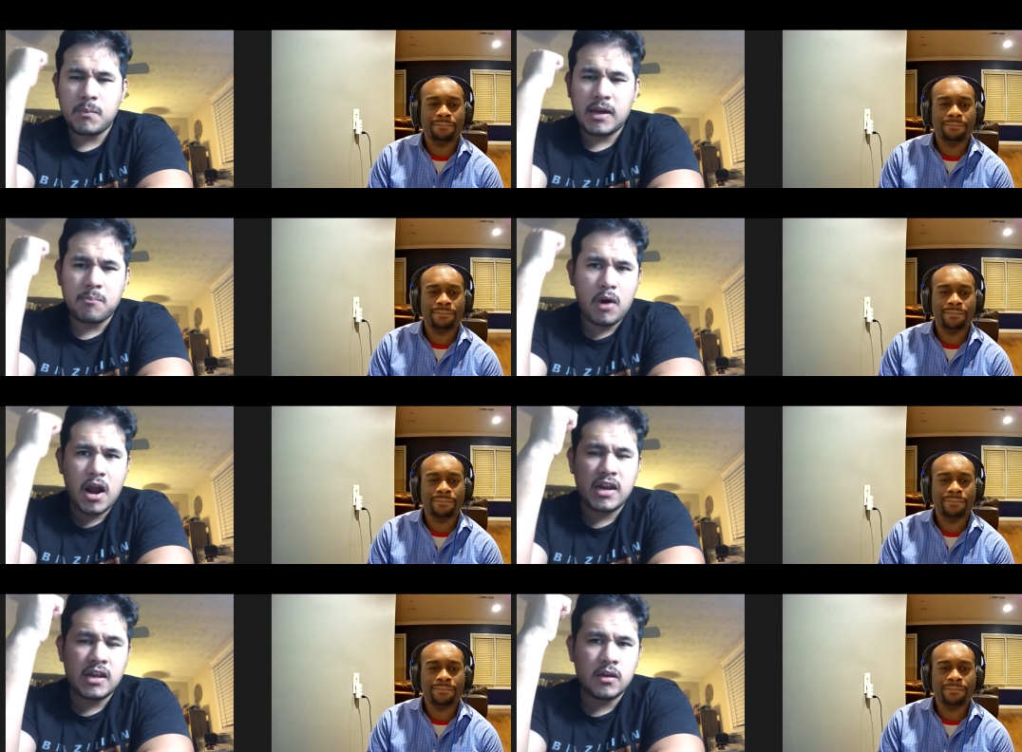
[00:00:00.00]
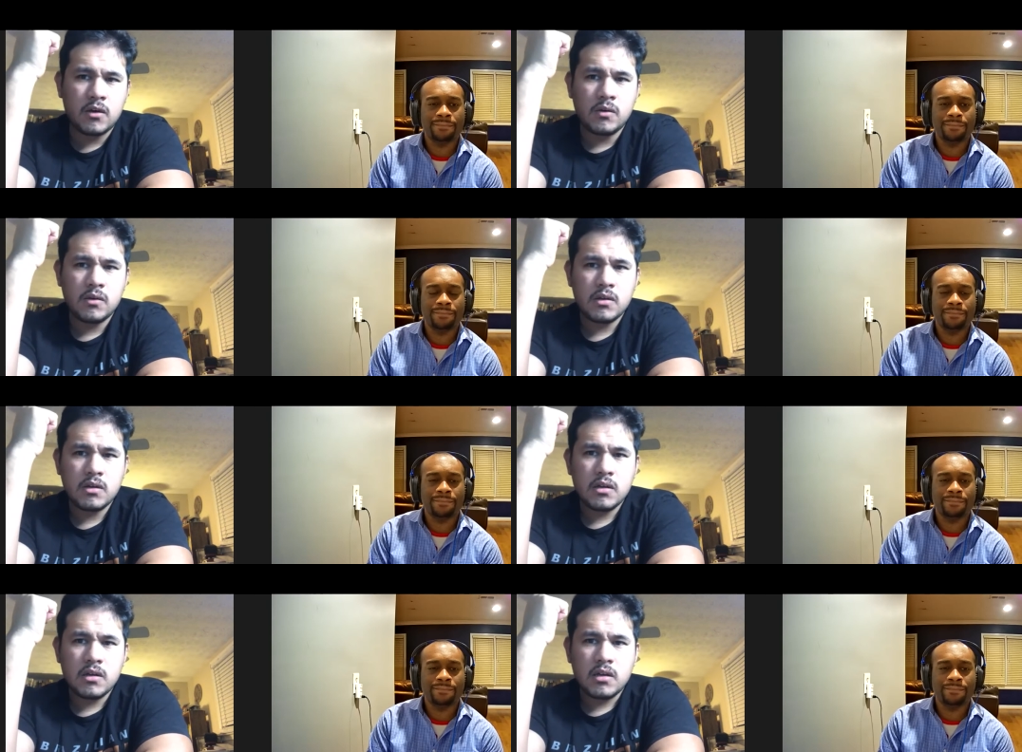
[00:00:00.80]
Speaker 1: like Brian Hill,
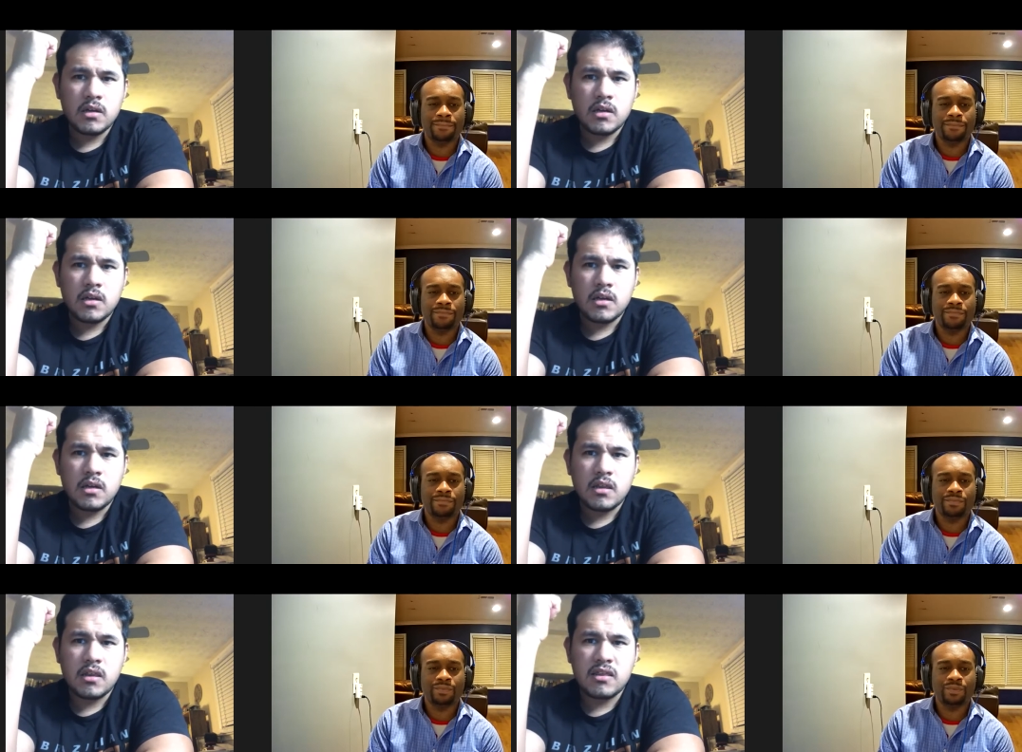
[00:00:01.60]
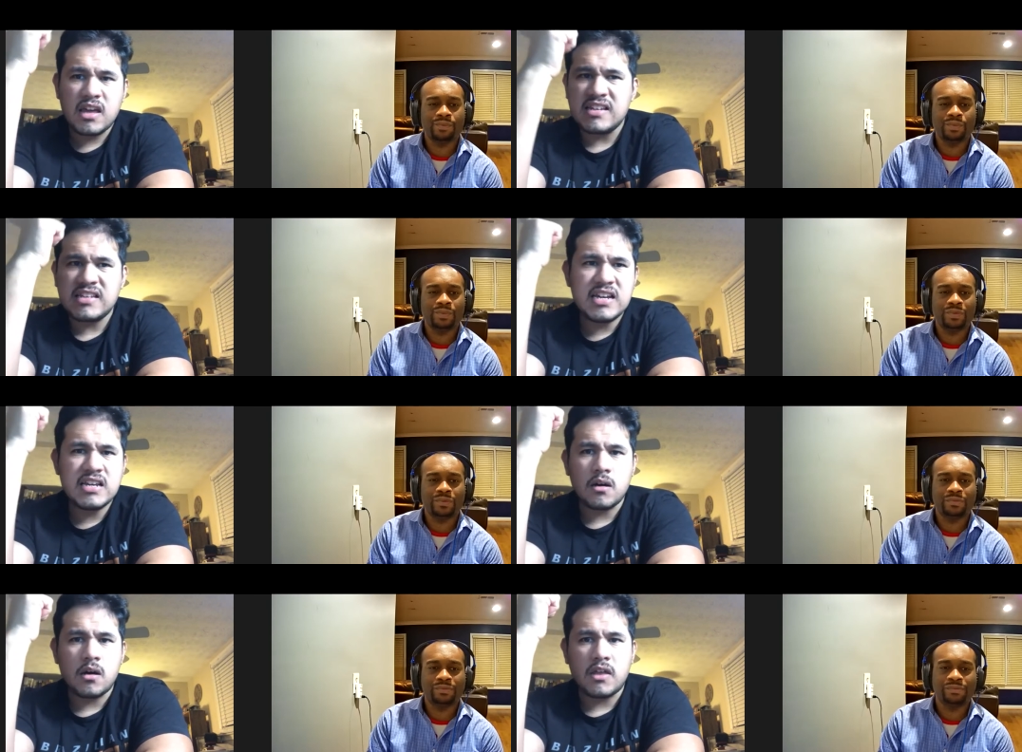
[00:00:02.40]
they did
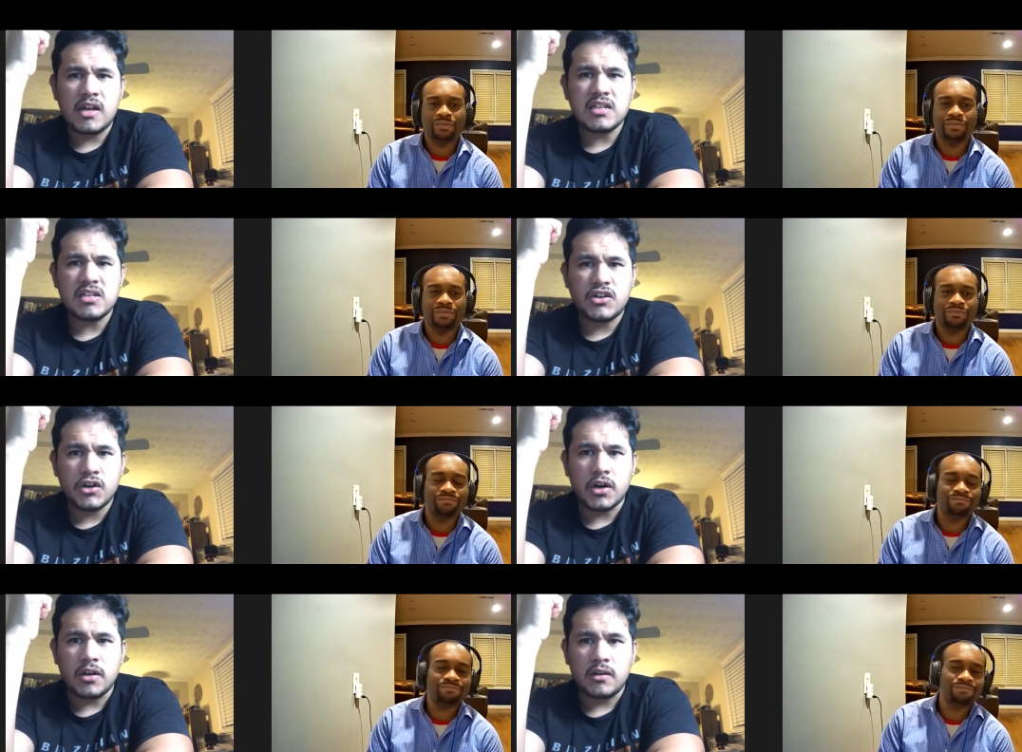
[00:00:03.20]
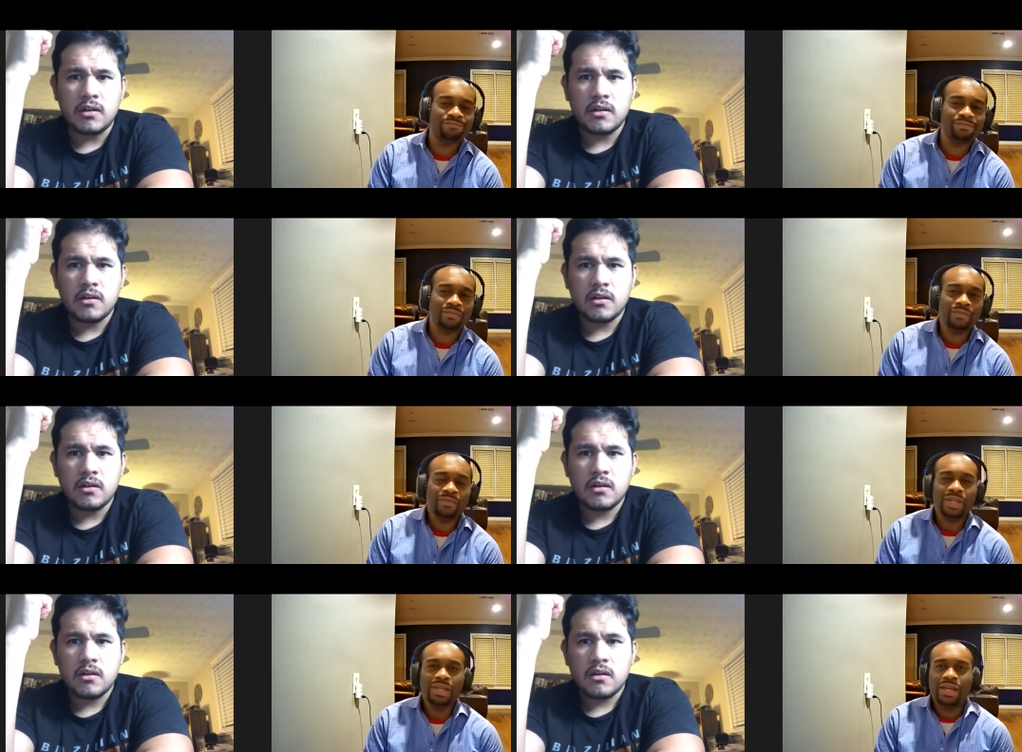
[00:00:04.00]
they
Speaker 2: did good.
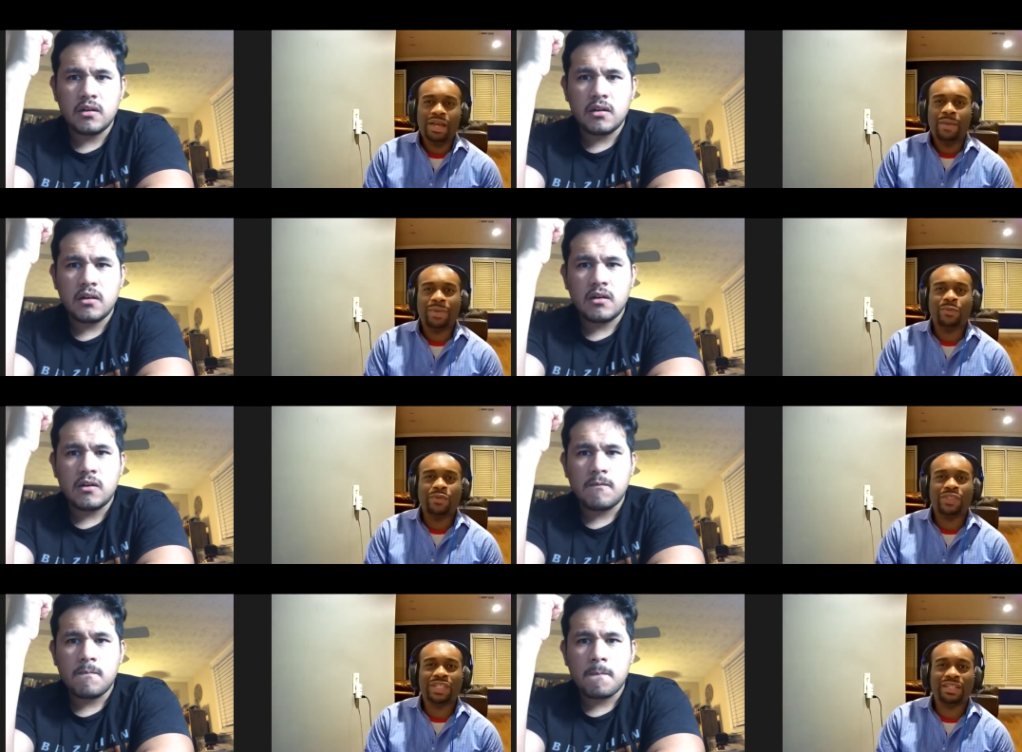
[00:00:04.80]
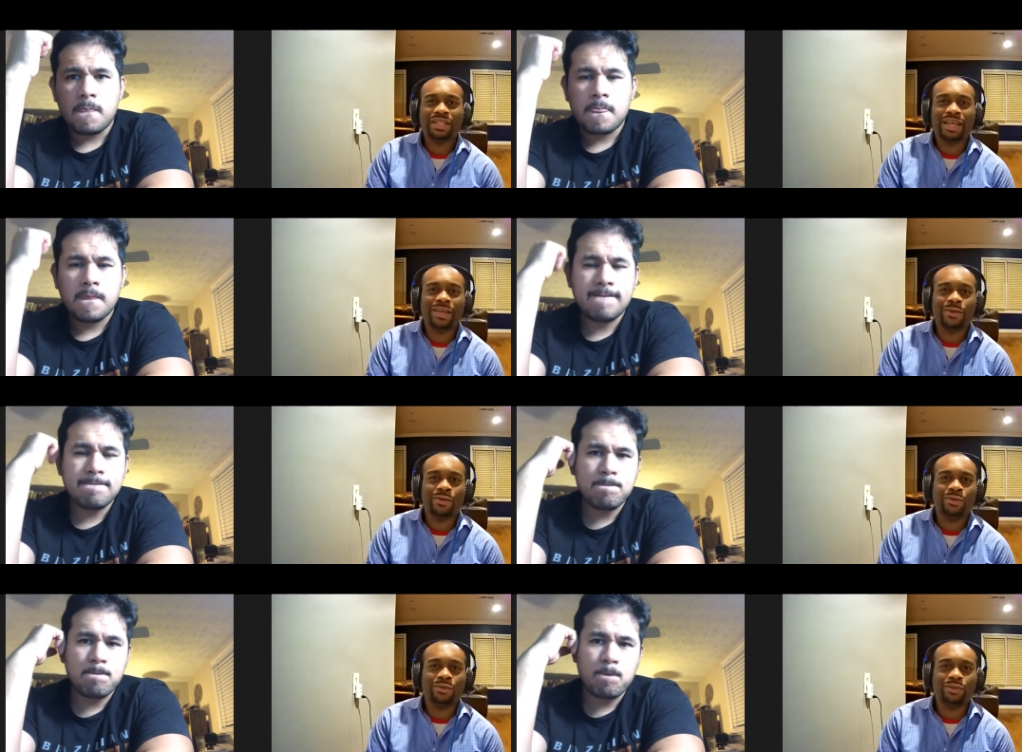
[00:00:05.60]
I mean, we've seen
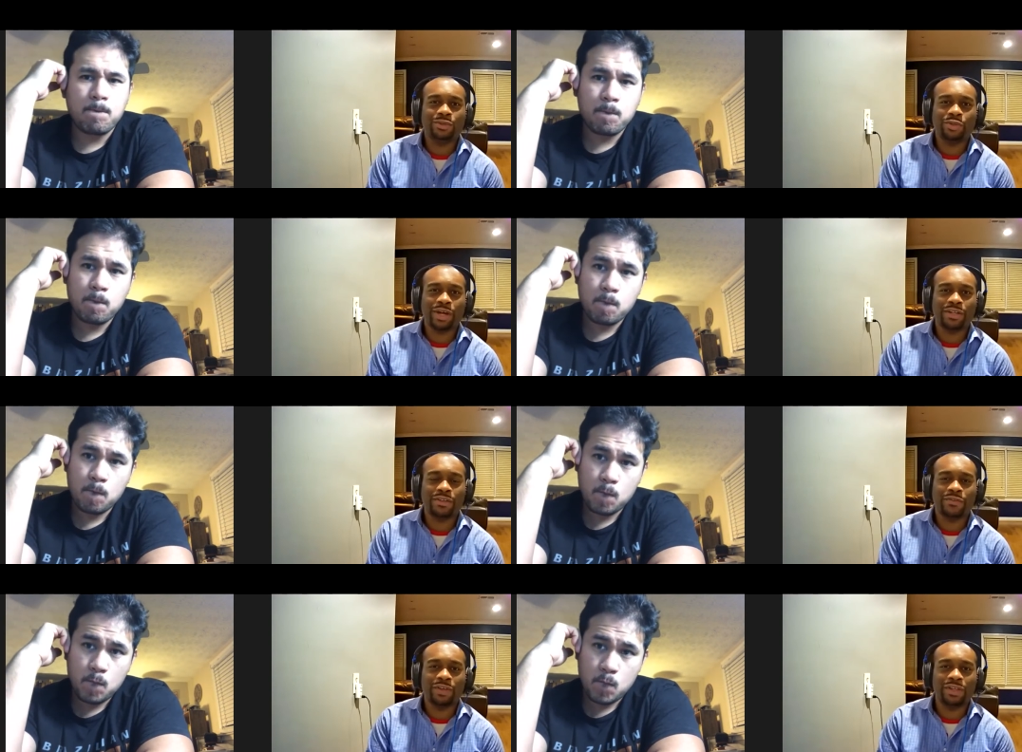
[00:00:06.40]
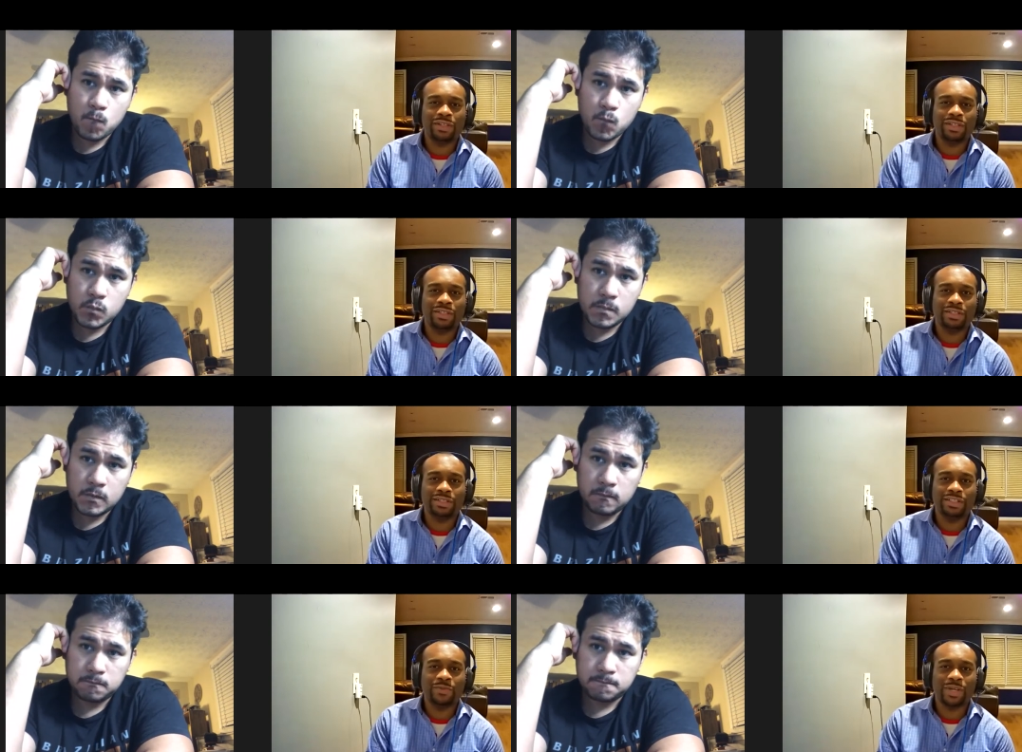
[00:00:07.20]
Hill try to fill in
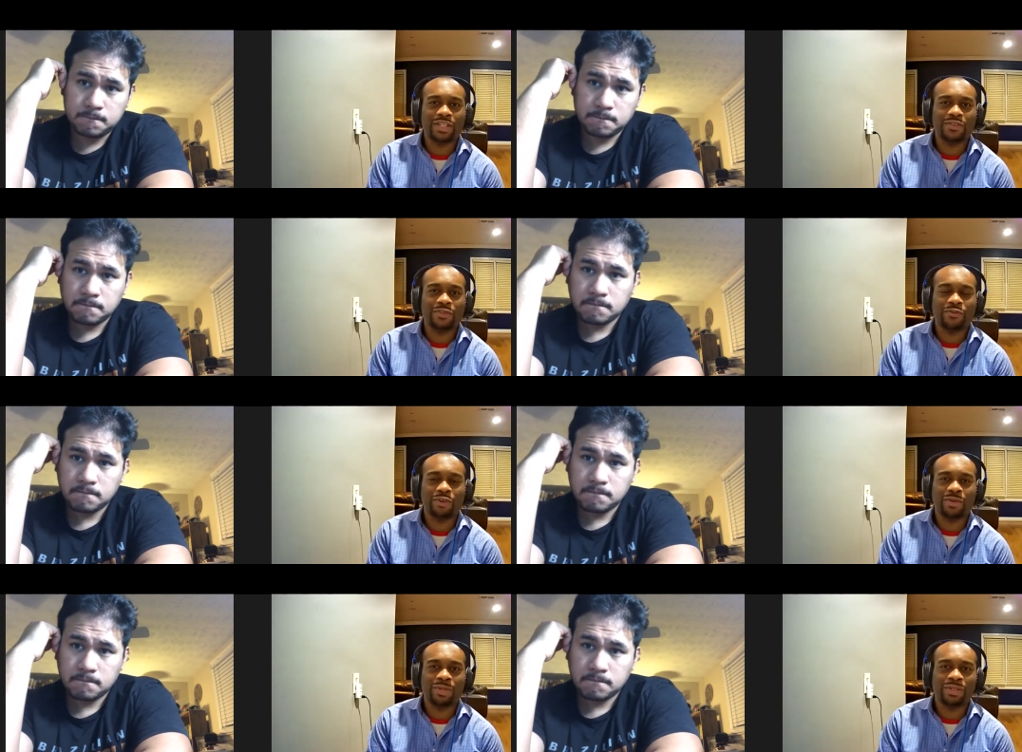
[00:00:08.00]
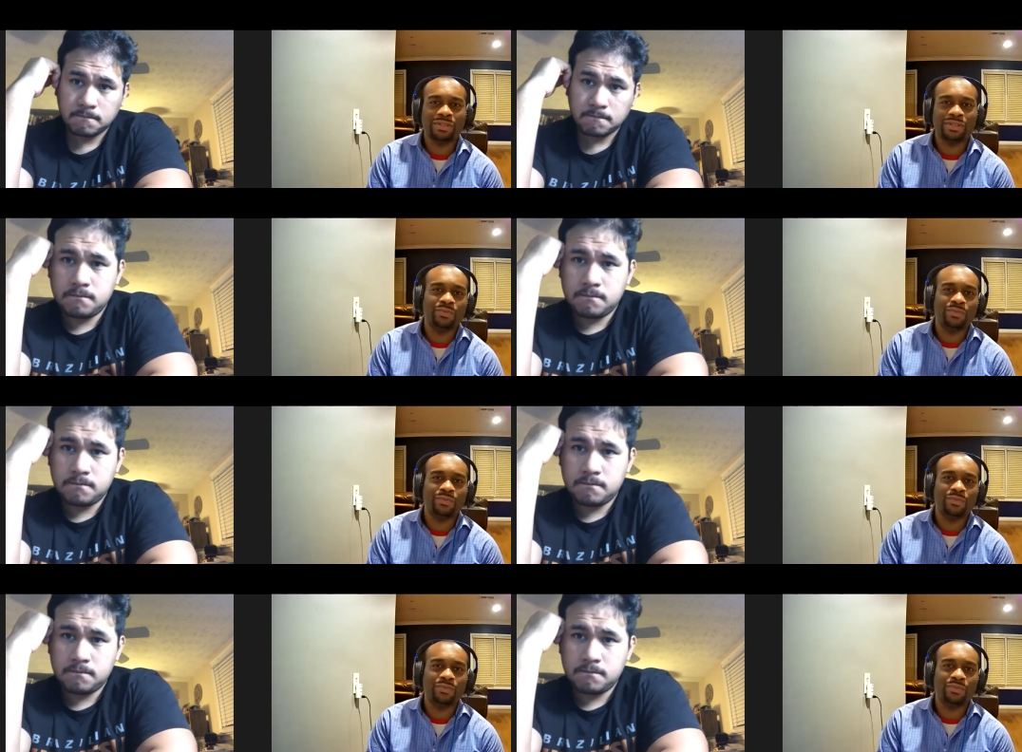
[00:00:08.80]
the space for Freeman the